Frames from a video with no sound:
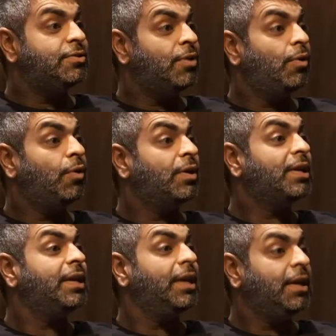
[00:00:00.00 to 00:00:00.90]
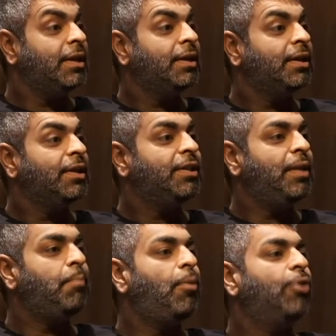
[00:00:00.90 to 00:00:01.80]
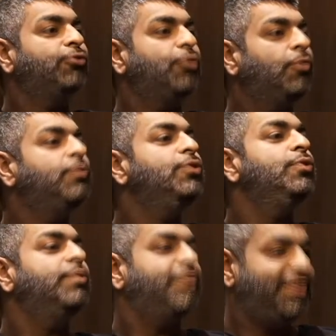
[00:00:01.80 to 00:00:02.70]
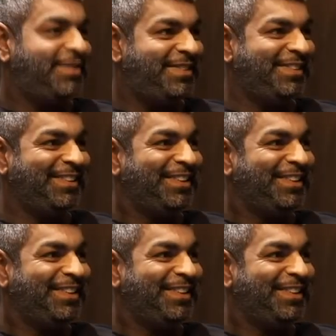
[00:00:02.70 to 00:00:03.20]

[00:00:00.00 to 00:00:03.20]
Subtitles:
is no longer king; they're master of the universe.